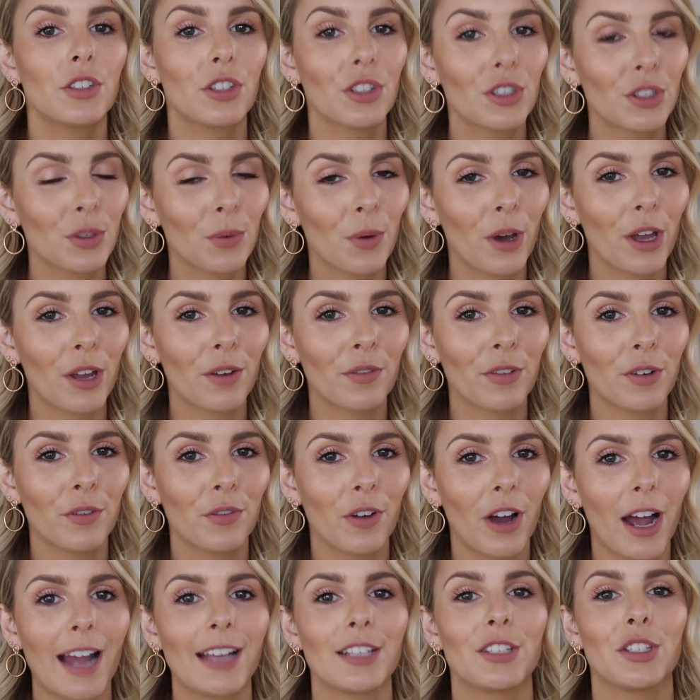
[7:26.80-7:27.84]
Just a word of
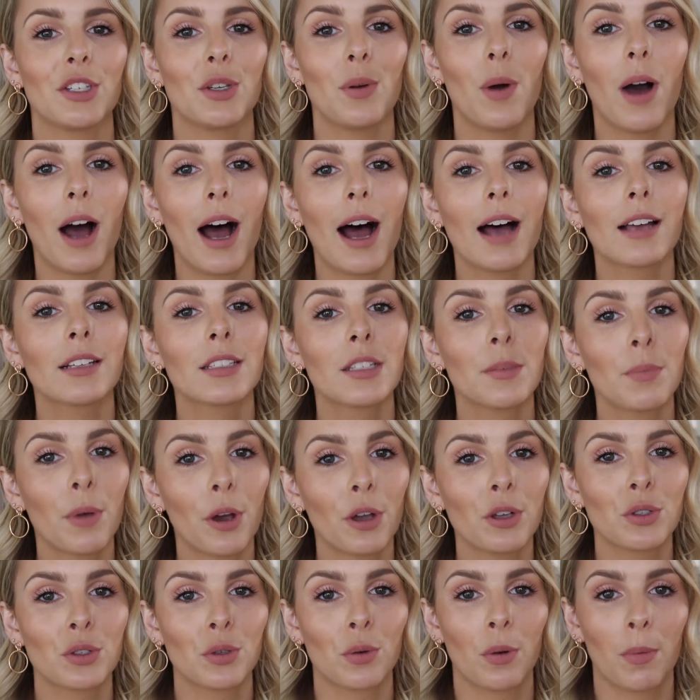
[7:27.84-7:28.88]
advice, you are
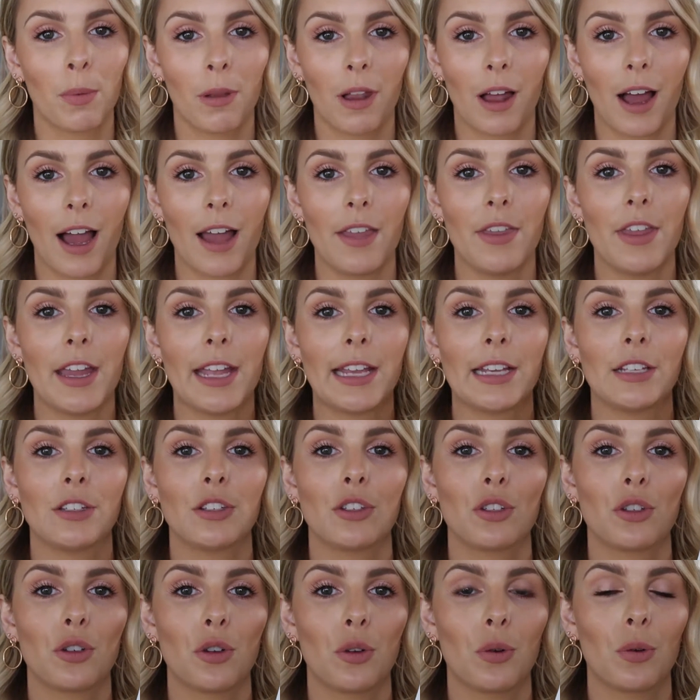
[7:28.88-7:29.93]
supposed to apply these
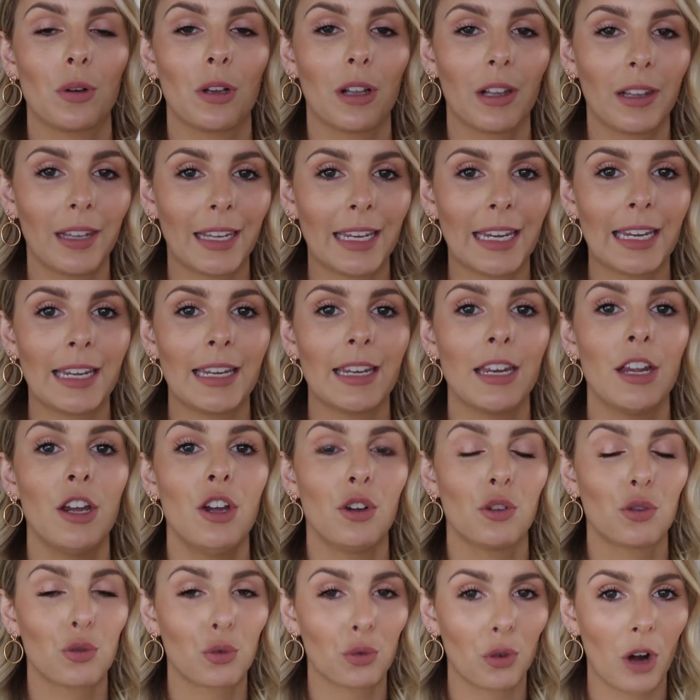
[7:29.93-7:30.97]
to clean,
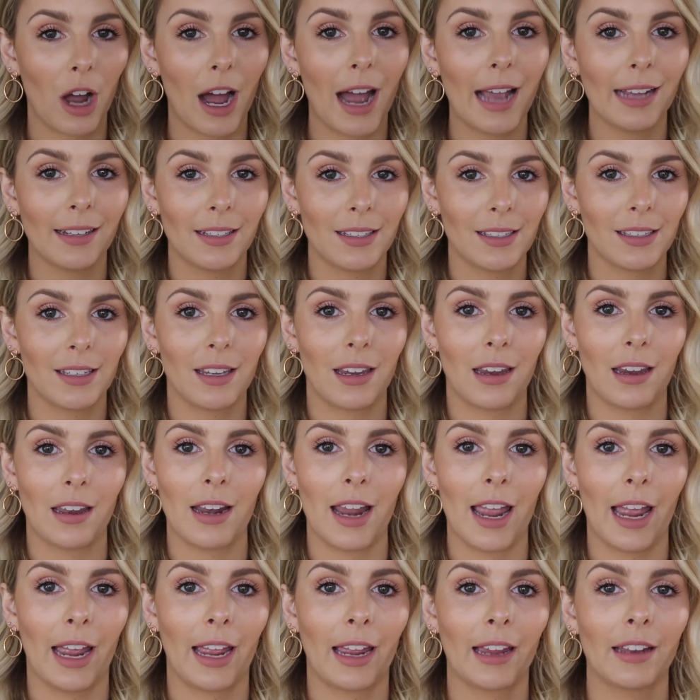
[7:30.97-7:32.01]
dry skin,
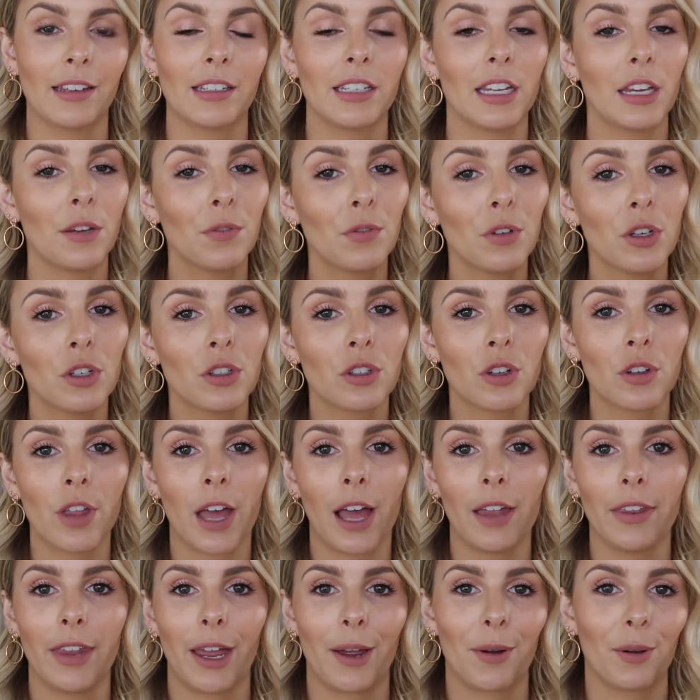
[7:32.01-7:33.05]
and if you do
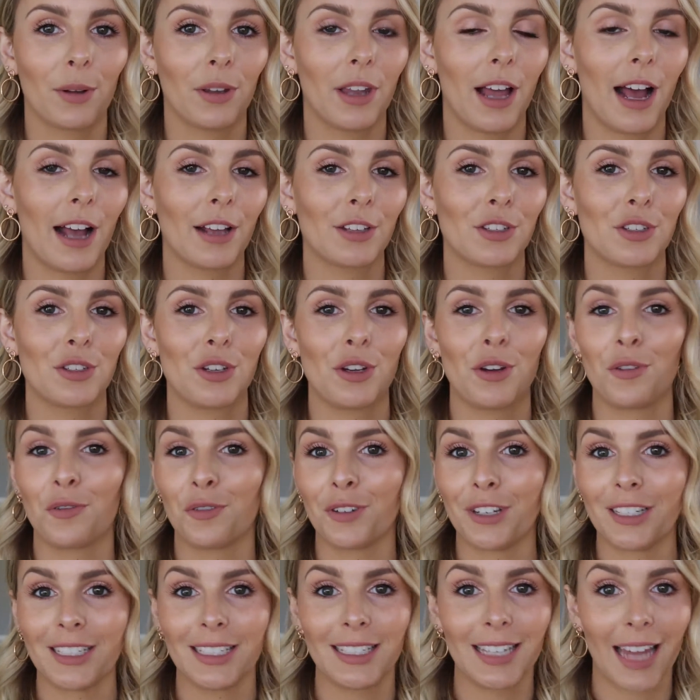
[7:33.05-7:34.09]
that, they will last you
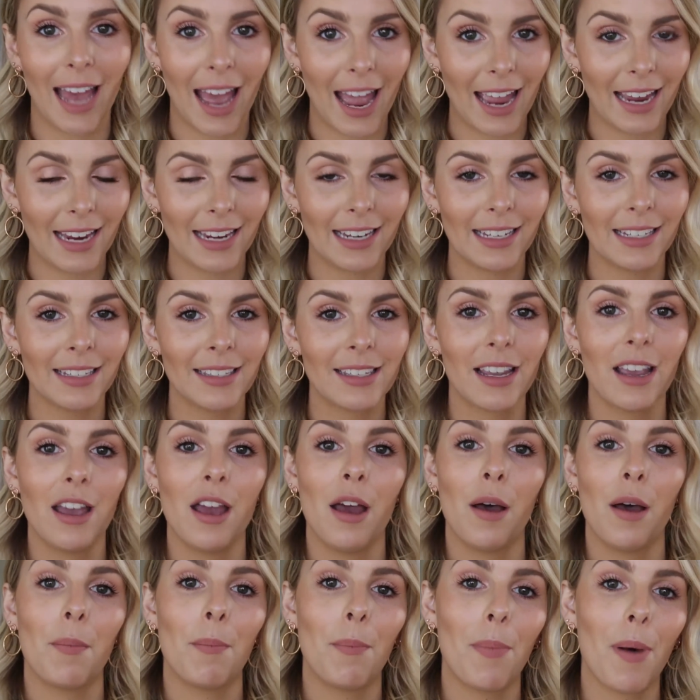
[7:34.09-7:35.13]
for days.
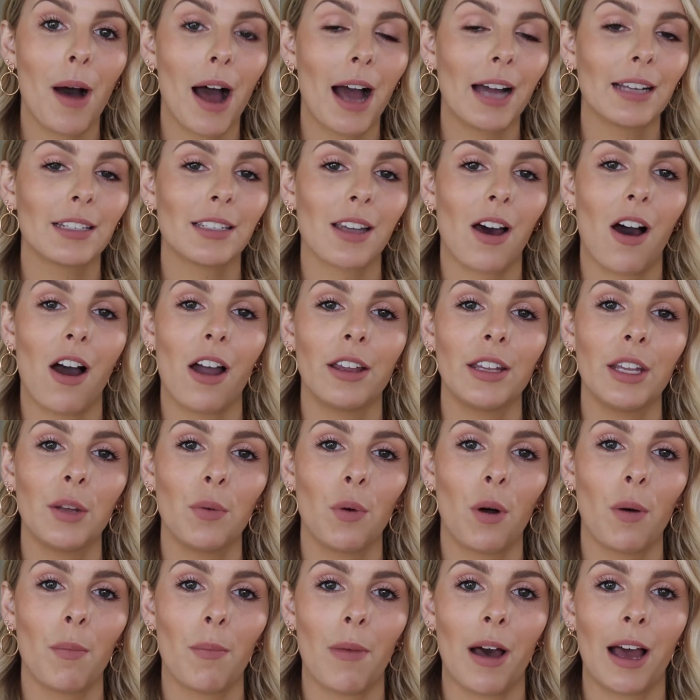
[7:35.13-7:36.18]
But I only
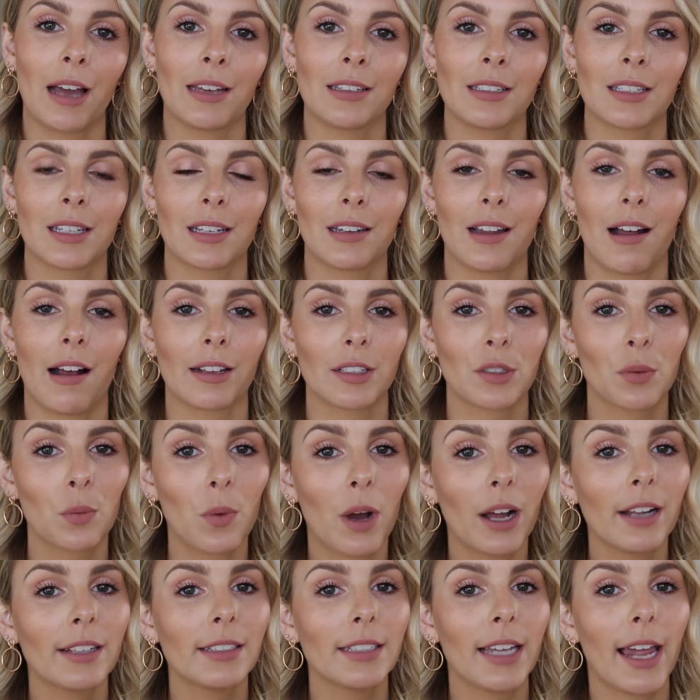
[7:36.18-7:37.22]
want mine to last
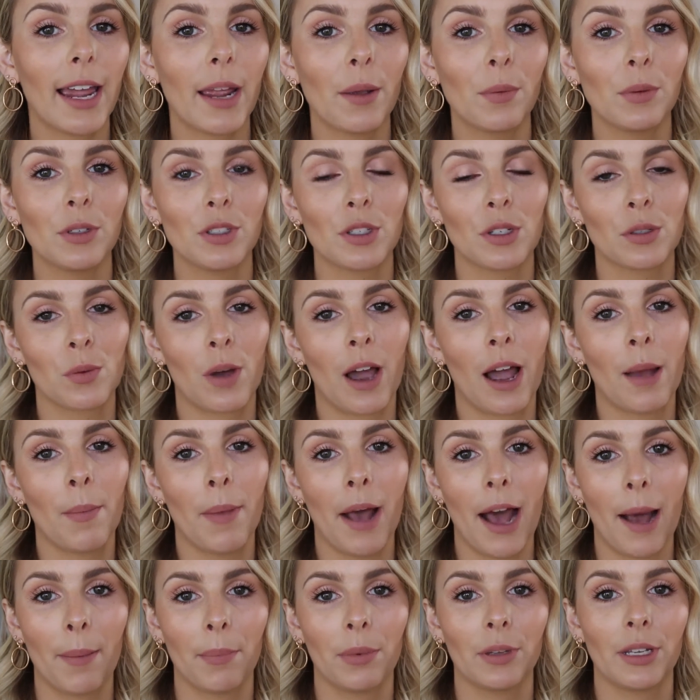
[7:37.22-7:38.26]
one day, which is why I'm
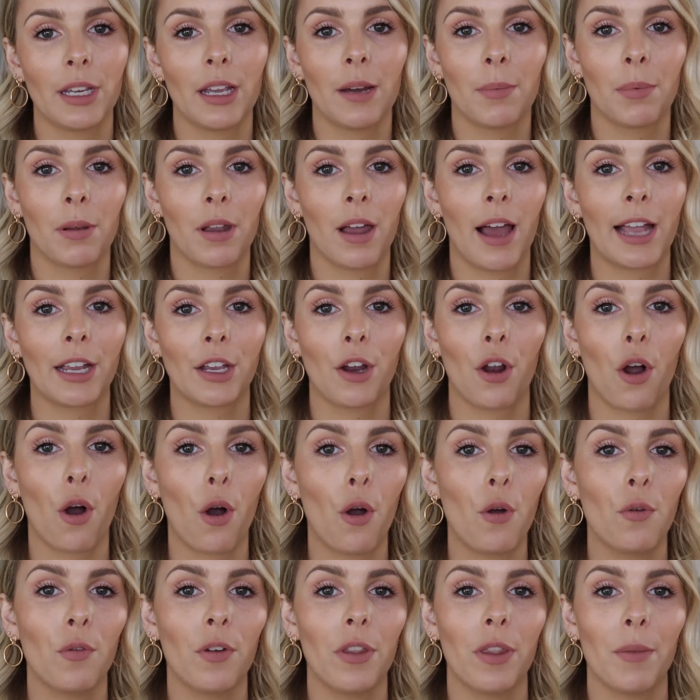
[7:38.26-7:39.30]
happily applying it
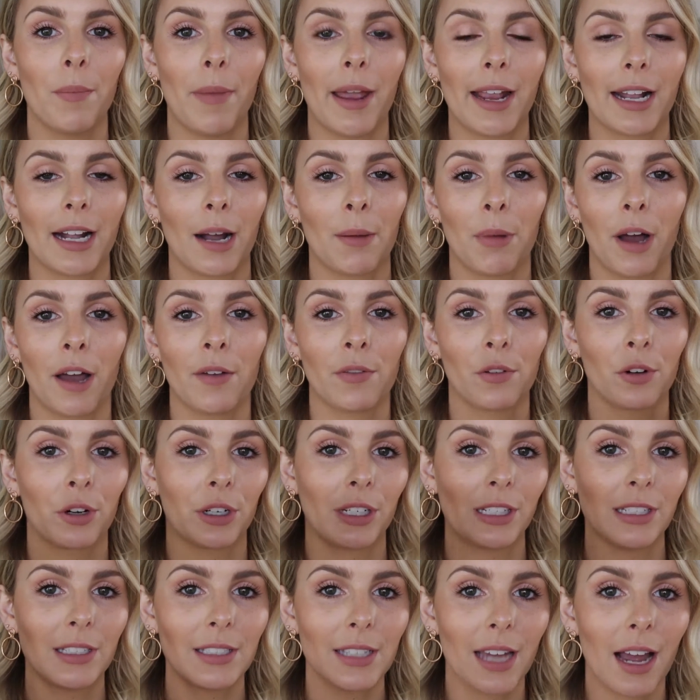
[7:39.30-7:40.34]
over the makeup I've
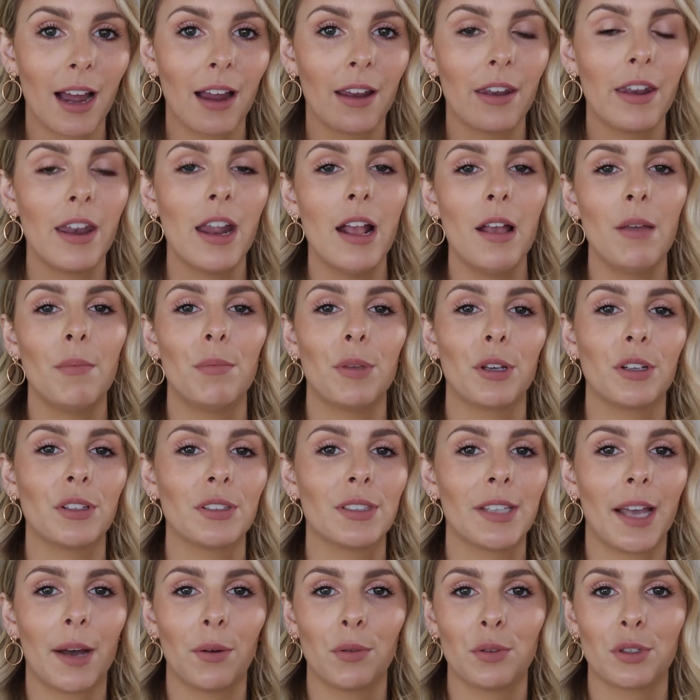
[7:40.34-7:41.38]
already done,
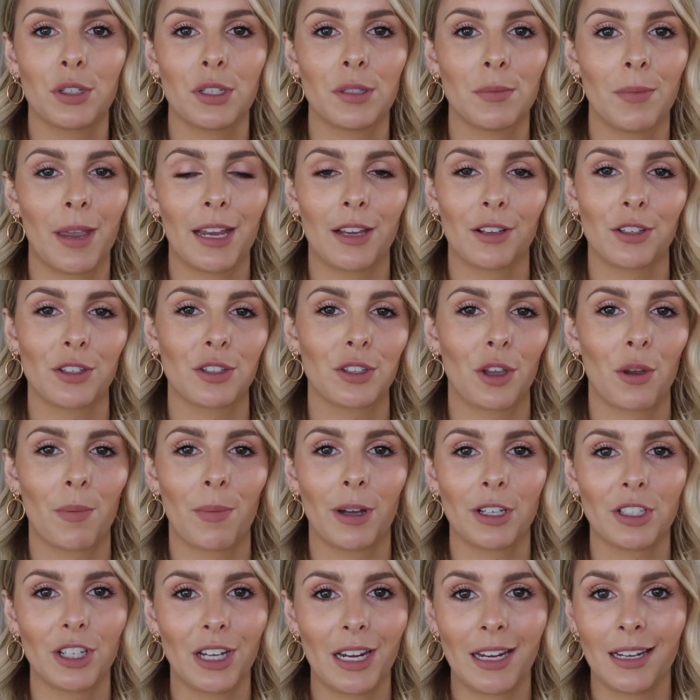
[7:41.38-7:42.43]
because that will just make it so
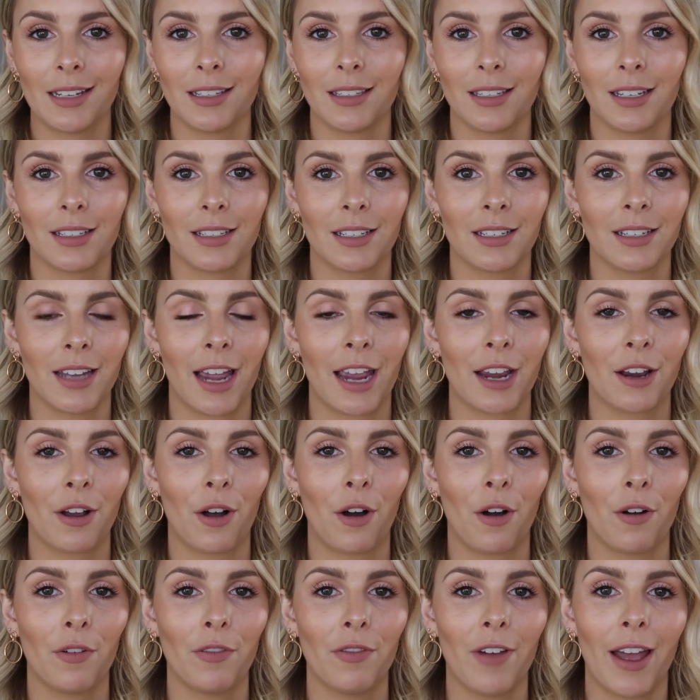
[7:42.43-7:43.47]
much easier to take
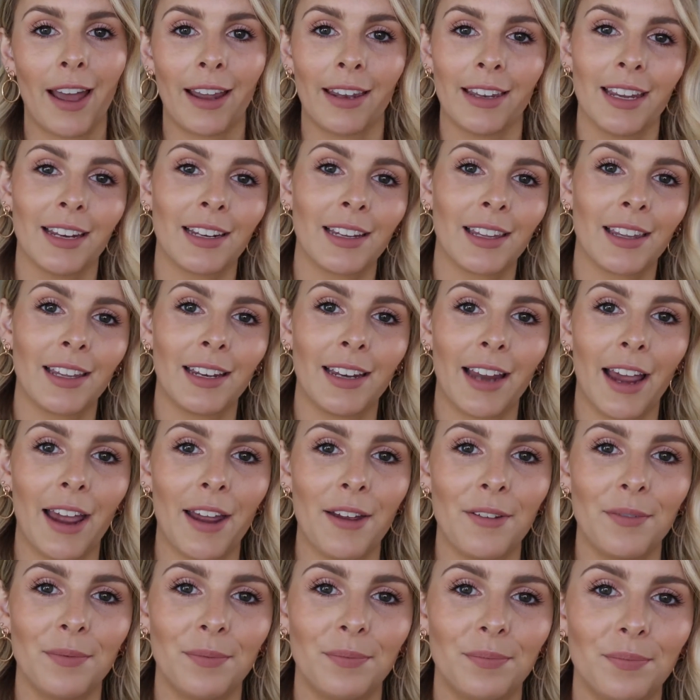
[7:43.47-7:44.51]
off at the end of the day.